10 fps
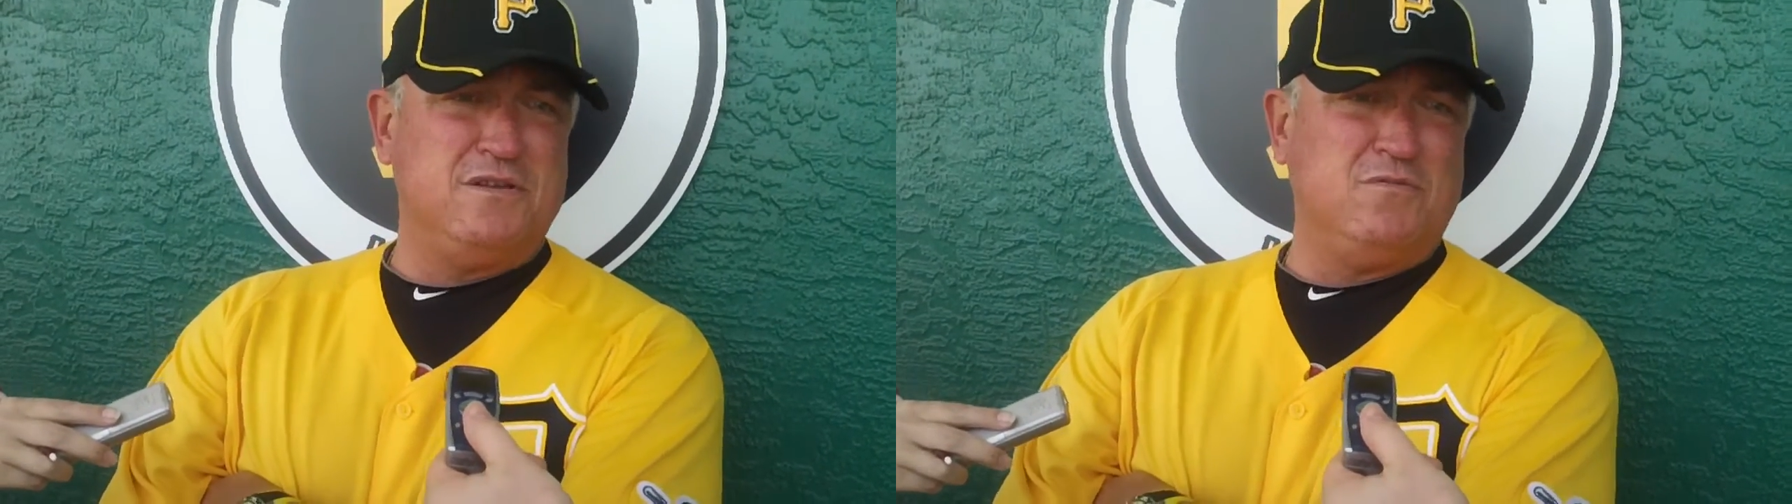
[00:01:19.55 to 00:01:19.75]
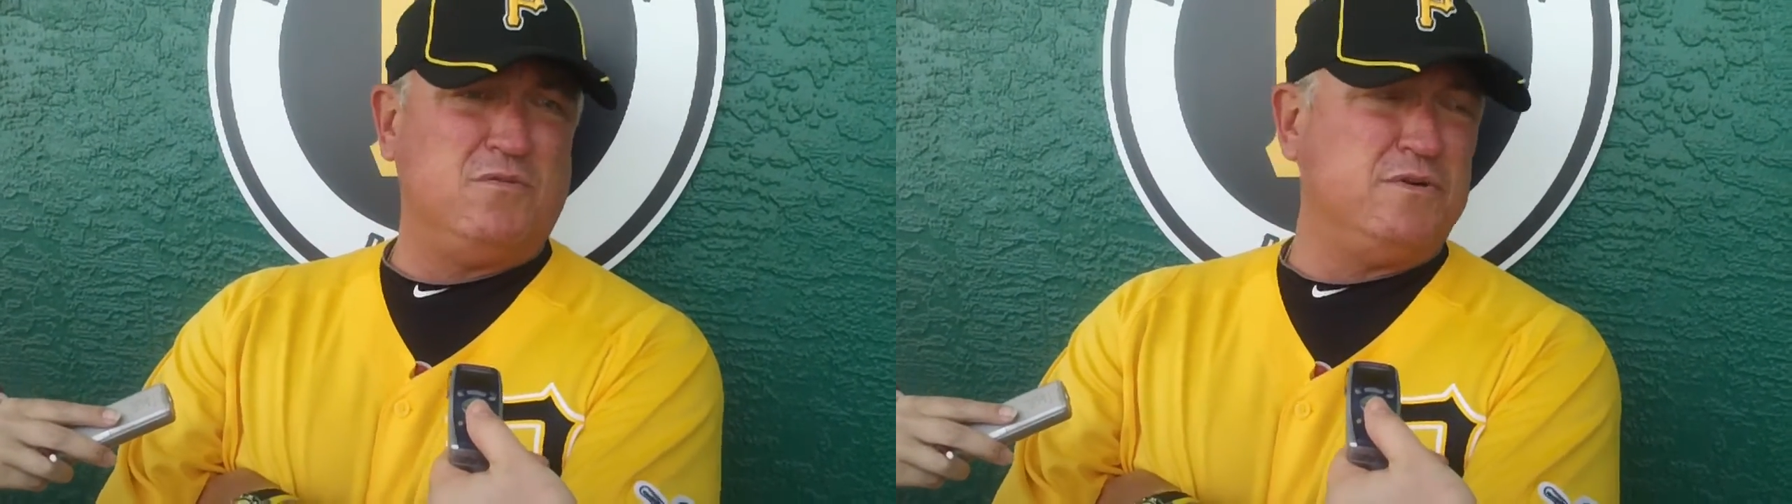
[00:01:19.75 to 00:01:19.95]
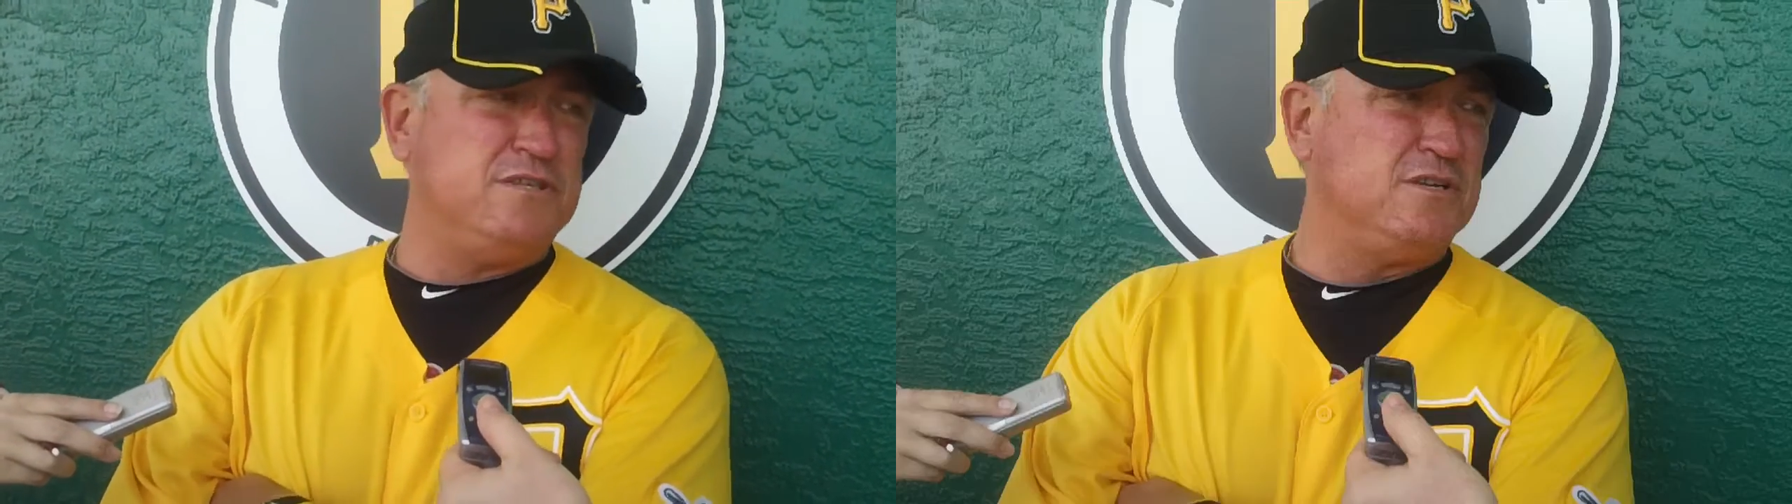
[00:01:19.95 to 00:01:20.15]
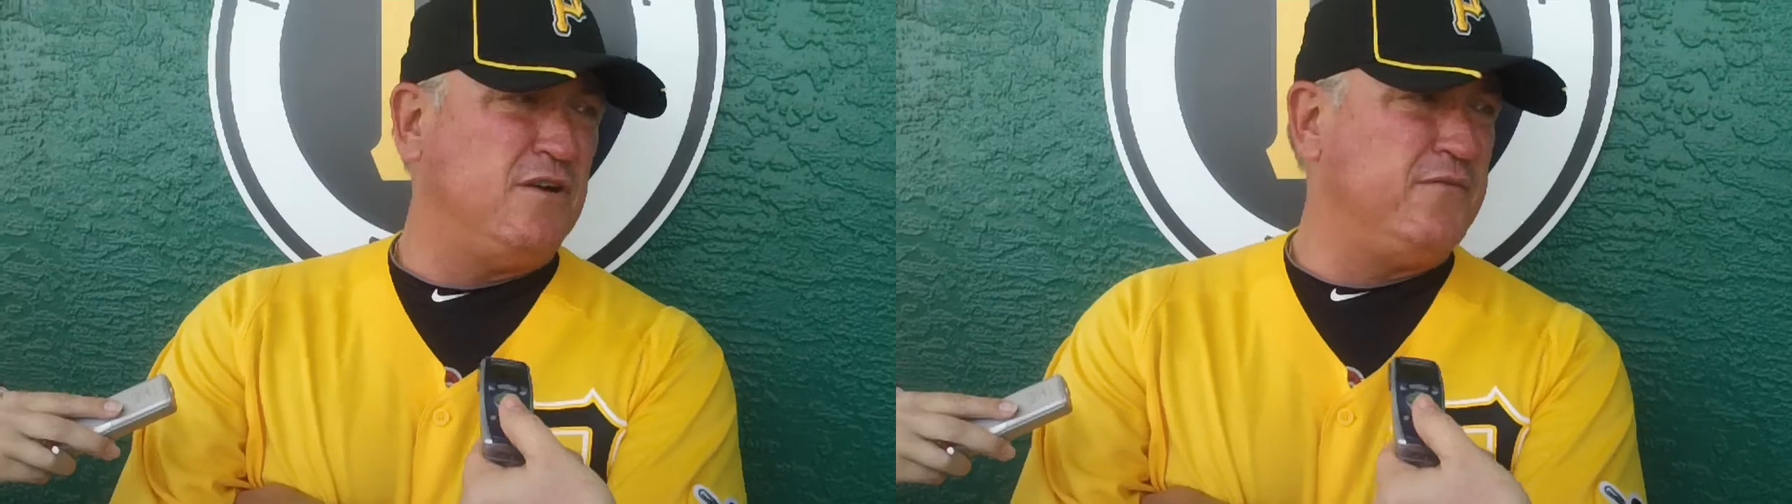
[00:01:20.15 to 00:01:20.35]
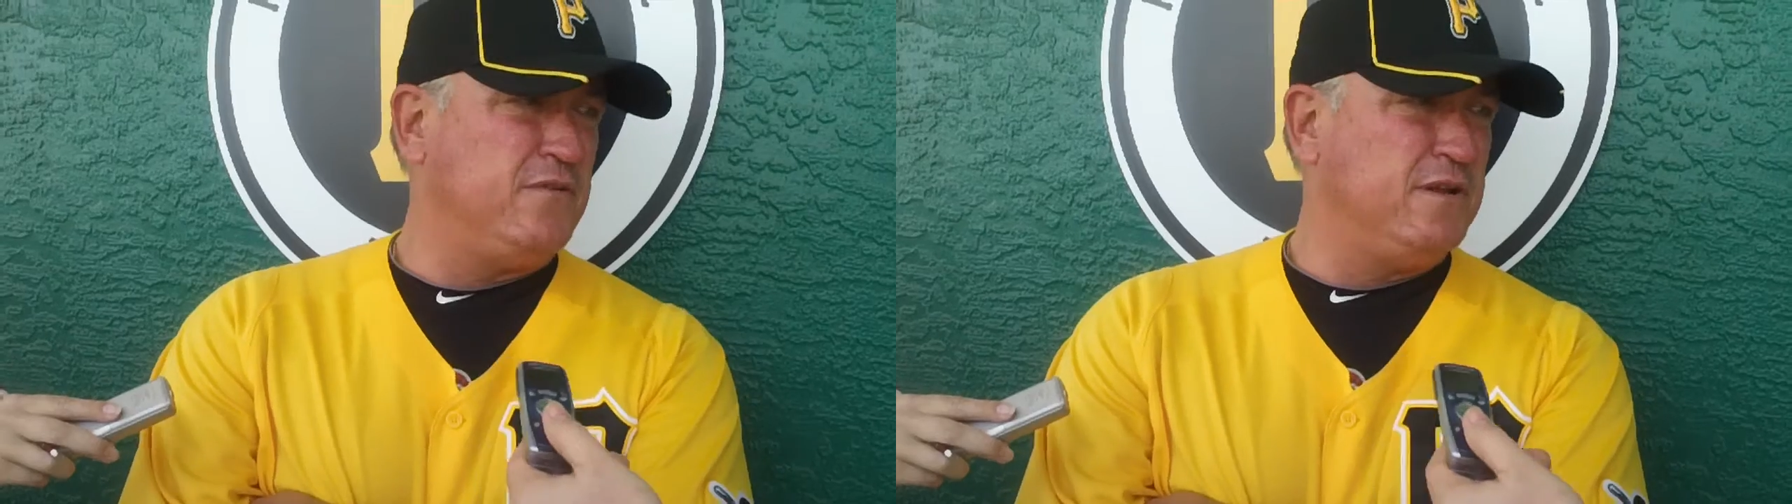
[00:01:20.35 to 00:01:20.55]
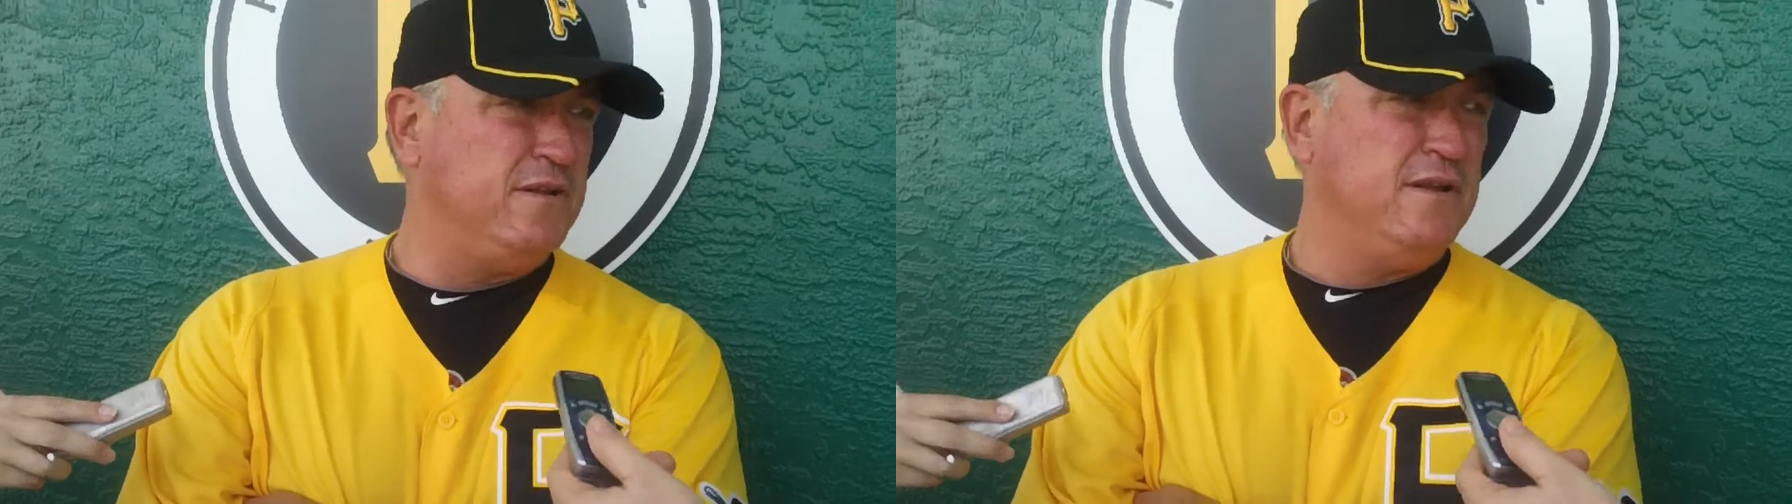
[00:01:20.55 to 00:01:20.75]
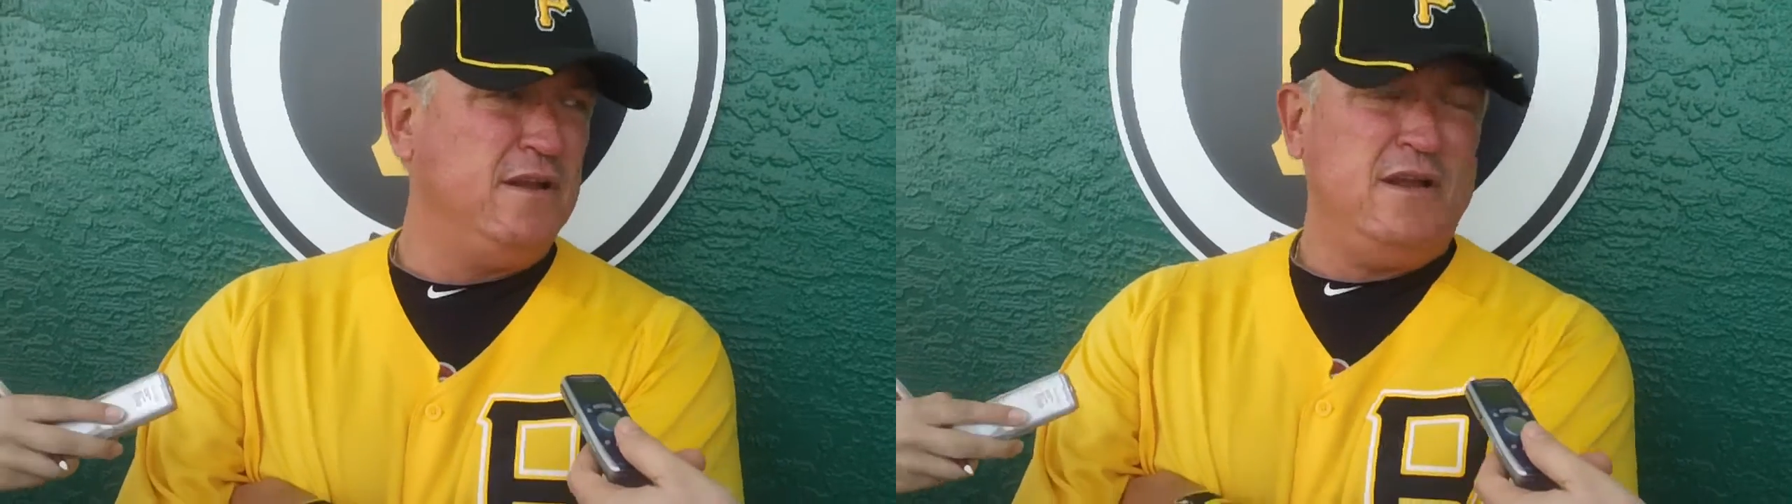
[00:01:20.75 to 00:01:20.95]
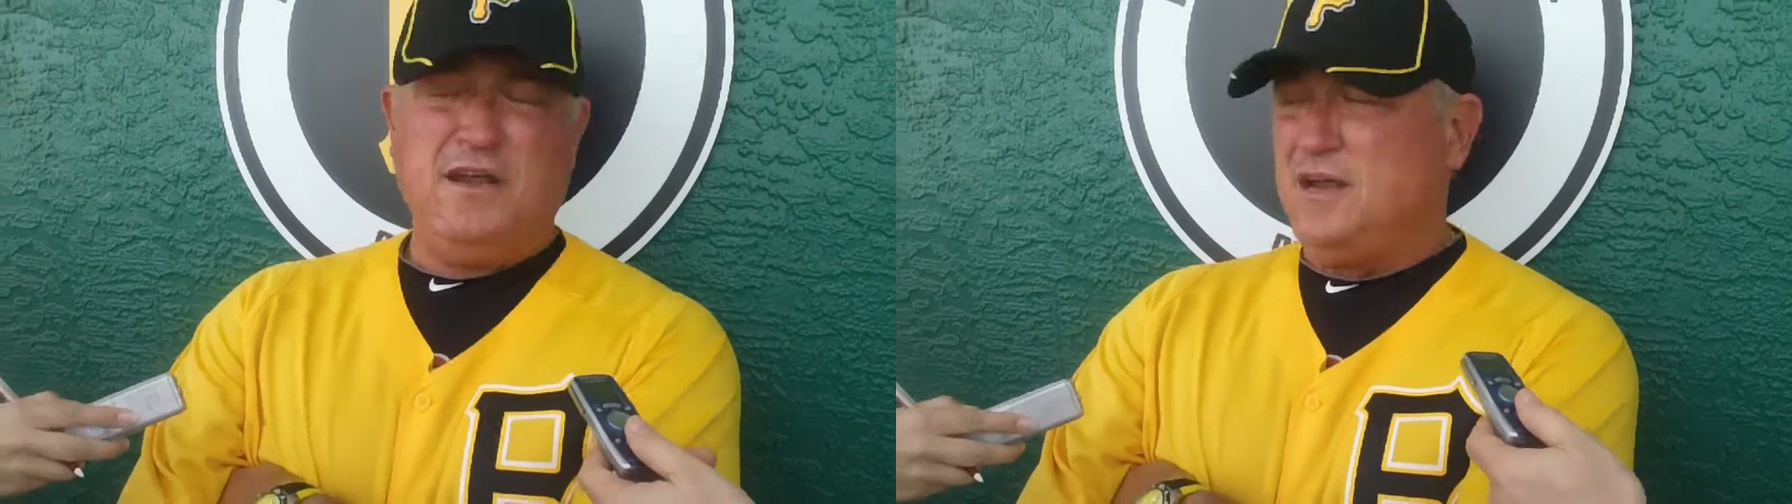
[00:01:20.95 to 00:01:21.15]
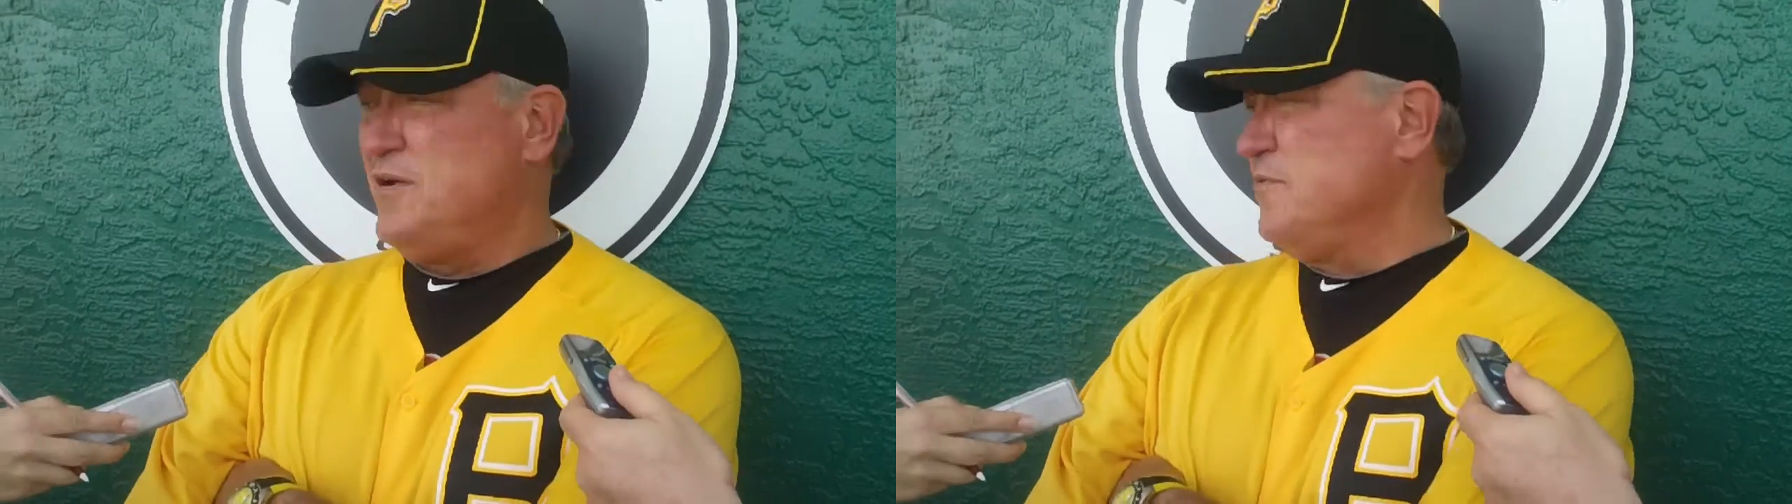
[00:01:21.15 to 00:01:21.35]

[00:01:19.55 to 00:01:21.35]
and then we'll reshuffle and